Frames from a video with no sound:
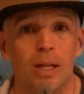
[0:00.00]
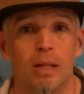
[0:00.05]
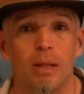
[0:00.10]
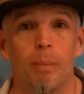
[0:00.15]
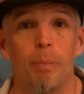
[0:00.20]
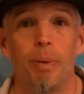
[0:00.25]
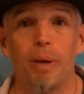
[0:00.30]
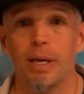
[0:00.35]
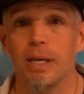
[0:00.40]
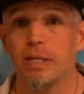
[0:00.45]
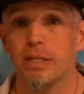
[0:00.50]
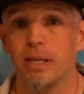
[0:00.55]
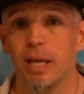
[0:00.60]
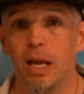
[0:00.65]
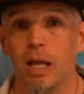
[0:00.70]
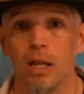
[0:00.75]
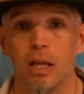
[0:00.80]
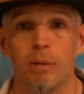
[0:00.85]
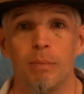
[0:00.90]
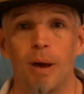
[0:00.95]
The biggest
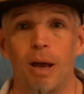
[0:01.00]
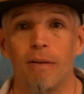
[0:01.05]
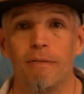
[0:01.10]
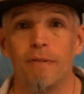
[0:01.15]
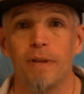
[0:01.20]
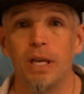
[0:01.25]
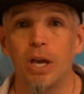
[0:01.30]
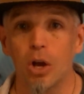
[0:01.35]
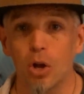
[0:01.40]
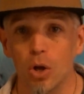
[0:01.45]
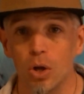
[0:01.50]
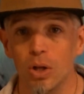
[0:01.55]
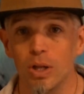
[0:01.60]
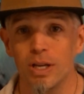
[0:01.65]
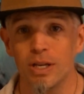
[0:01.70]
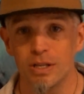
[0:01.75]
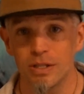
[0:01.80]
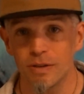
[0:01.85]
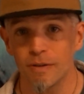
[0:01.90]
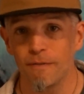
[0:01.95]
sail in my vehicle
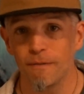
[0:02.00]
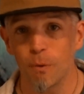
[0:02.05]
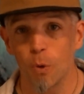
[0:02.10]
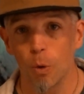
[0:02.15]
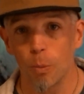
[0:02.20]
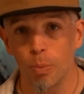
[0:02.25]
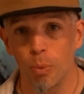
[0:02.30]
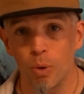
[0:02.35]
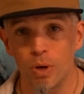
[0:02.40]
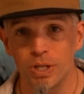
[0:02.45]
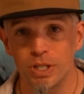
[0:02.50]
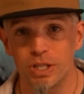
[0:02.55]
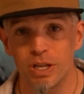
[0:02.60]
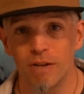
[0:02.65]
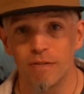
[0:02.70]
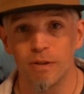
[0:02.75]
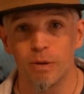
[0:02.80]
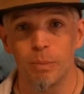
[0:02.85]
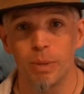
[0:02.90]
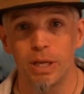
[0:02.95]
is a
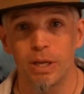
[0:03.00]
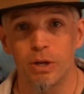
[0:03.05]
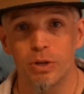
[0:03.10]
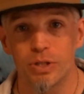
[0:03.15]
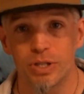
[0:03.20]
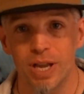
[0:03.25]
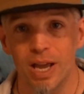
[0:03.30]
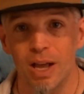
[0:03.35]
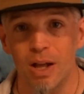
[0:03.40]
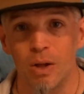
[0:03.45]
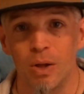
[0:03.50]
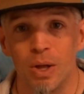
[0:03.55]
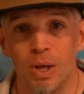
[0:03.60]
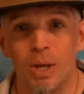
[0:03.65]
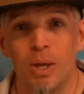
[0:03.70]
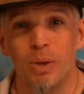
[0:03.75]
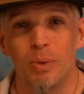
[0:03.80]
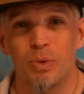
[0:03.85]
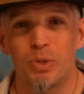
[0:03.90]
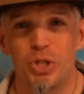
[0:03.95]
4.7 meter sail.
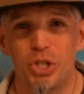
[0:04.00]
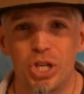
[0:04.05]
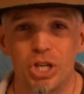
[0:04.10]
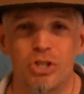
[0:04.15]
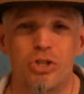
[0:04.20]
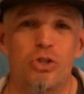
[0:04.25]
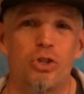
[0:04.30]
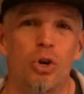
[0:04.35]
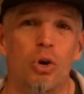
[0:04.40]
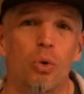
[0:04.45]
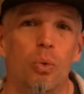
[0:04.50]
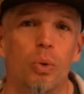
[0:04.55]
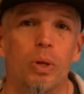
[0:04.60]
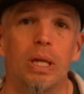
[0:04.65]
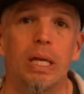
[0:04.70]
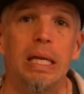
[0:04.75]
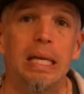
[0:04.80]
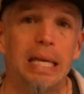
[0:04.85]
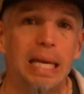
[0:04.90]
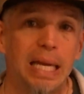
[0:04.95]
Just don't
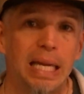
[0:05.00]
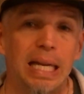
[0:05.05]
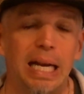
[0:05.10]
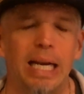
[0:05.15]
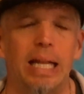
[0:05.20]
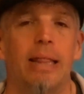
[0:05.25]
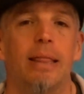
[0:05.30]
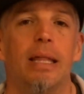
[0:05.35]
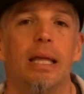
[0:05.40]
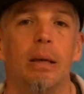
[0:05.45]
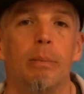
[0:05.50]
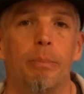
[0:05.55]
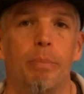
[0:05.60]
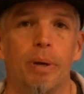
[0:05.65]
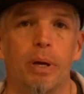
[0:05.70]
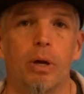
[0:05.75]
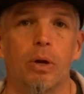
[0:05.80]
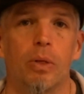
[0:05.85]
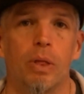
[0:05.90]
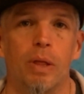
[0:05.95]
really need anything
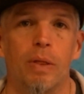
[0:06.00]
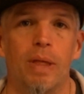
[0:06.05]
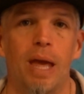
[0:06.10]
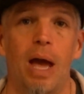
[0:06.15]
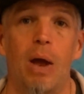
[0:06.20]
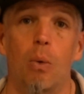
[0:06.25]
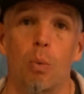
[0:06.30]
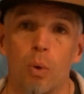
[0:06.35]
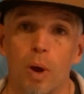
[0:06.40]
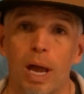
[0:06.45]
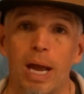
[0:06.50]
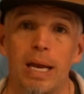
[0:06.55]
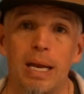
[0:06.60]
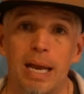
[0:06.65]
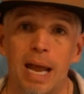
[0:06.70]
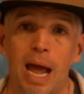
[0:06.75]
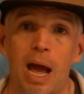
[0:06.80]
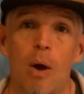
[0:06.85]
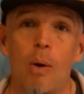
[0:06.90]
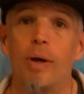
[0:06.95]
bigger than that right
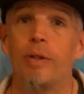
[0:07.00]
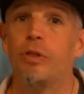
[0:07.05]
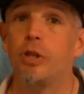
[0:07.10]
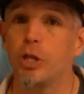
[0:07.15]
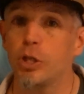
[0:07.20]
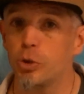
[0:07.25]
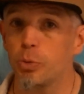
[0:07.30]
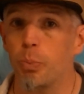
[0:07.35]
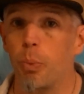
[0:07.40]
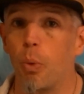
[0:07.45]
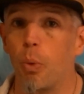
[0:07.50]
now at this